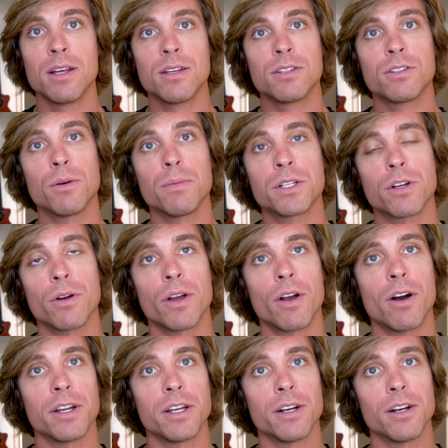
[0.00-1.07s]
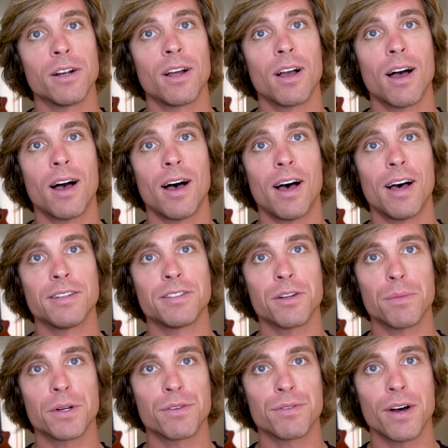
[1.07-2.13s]
So much going on here,
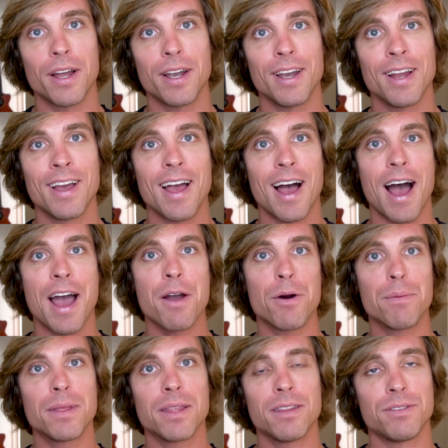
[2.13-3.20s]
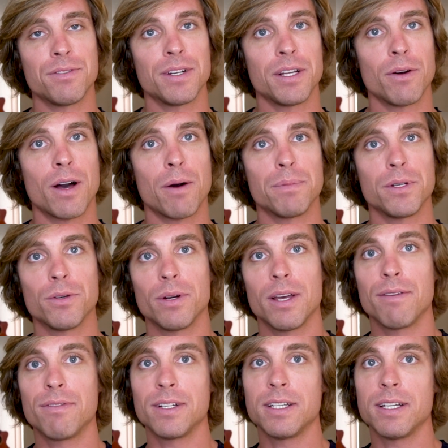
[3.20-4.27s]
so much fun. I hope that this video helped you.
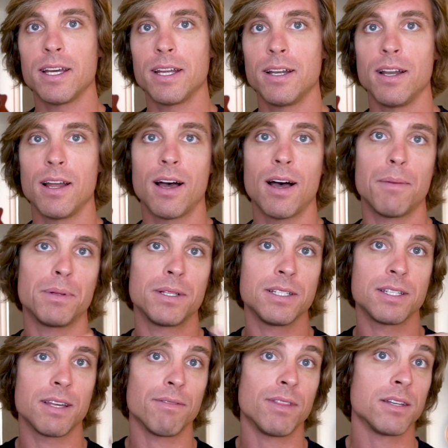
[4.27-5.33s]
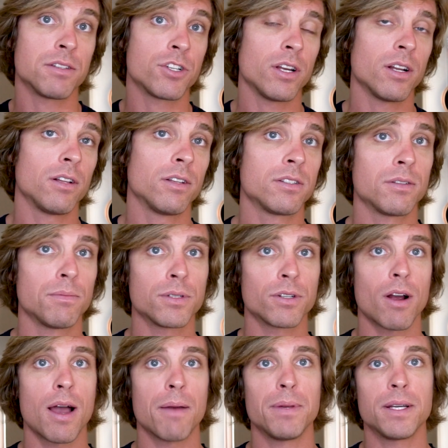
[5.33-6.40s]
If it did, please give this channel a
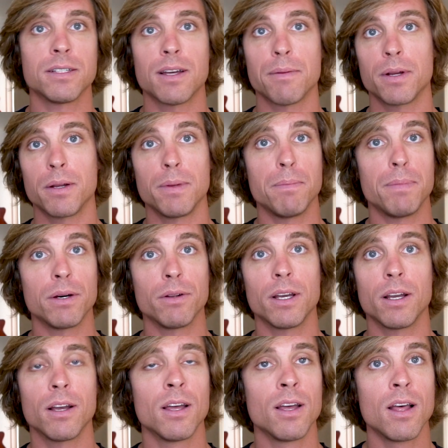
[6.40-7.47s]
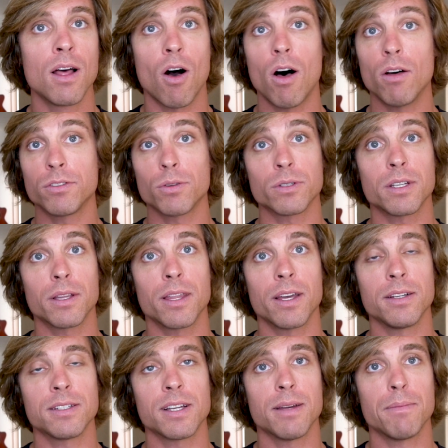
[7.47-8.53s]
subscribe, because I'm going to be building all sorts of
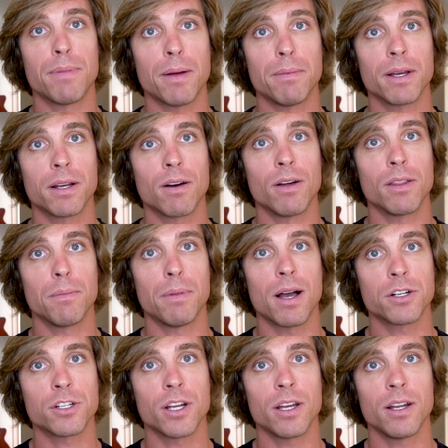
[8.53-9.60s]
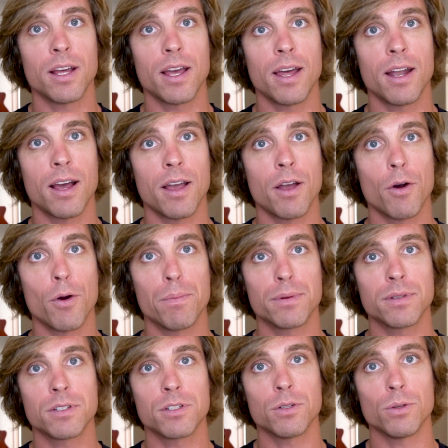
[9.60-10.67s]
things in public on the blockchain, and I hope
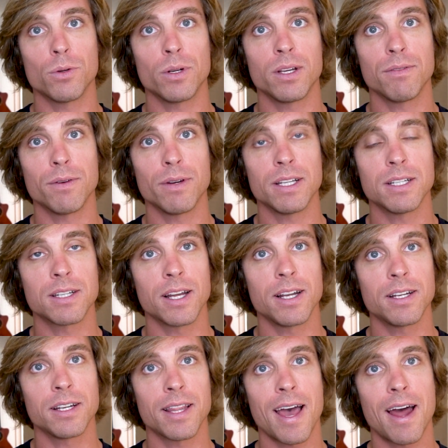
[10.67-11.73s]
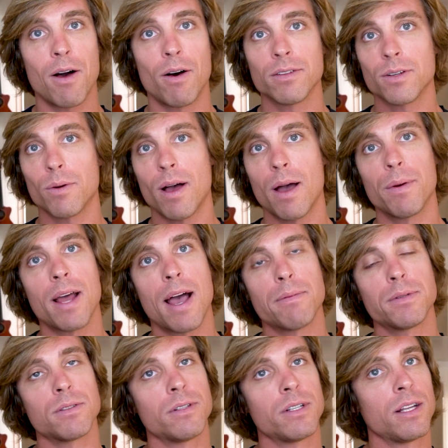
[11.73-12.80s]
to give you insight into that. Also, I would
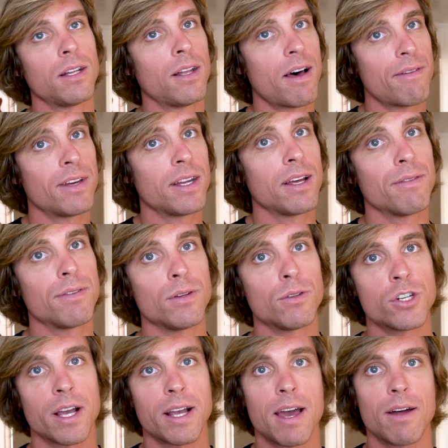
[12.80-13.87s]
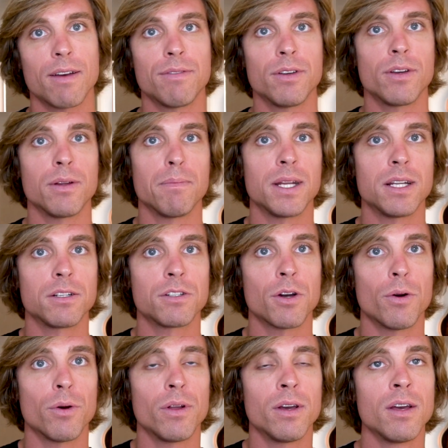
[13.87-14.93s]
absolutely love it if you check out if you can mint a
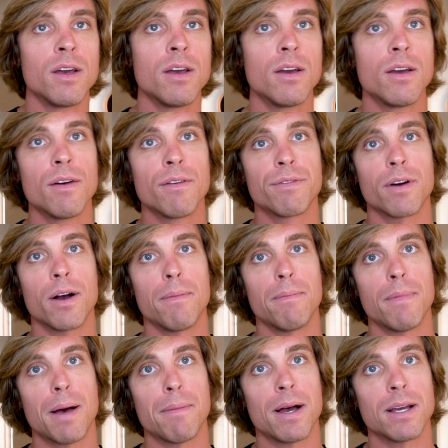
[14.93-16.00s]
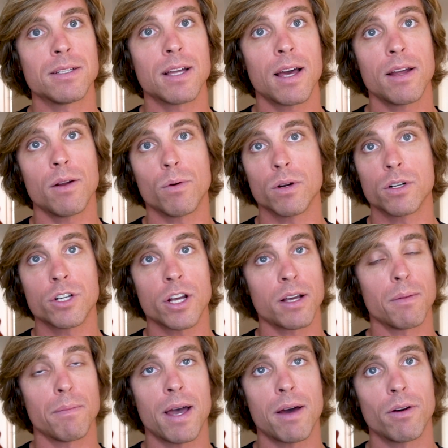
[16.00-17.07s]
toad from my site, or check
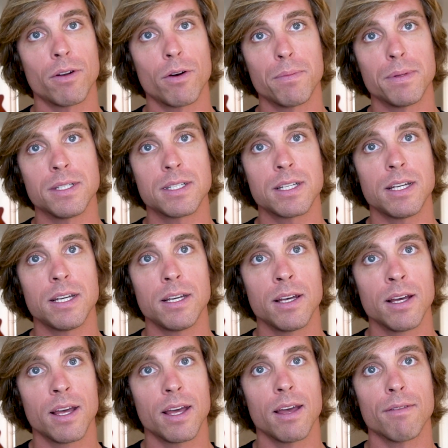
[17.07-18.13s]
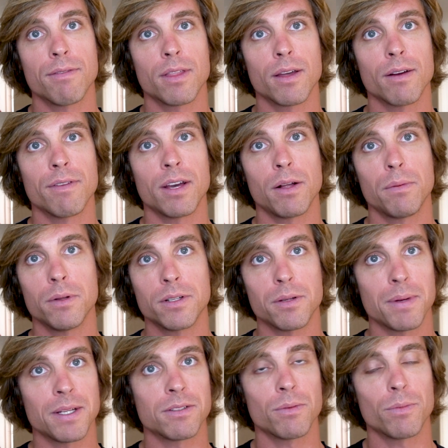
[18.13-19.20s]
them out on OpenSea if they're available. It
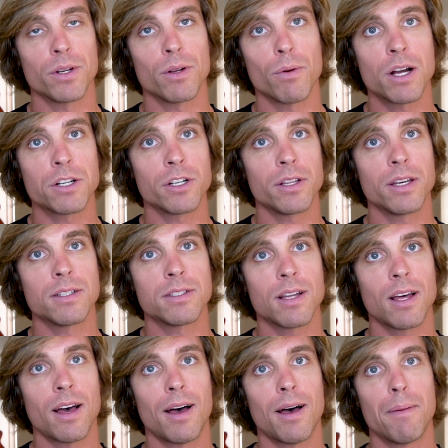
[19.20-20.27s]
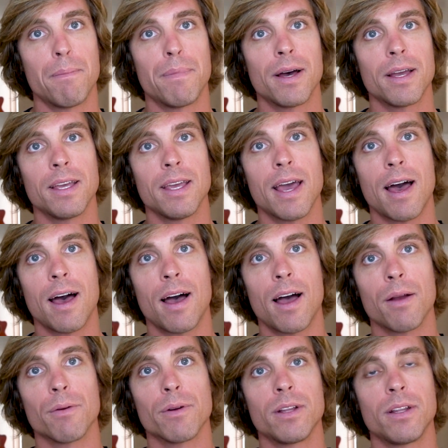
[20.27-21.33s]
depends on when you're watching this. But yeah,
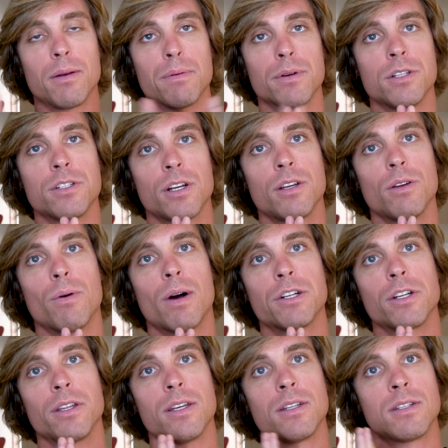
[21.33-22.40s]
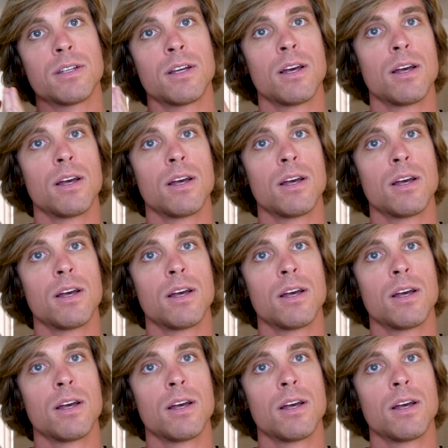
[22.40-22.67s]
I really appreciate you watching this.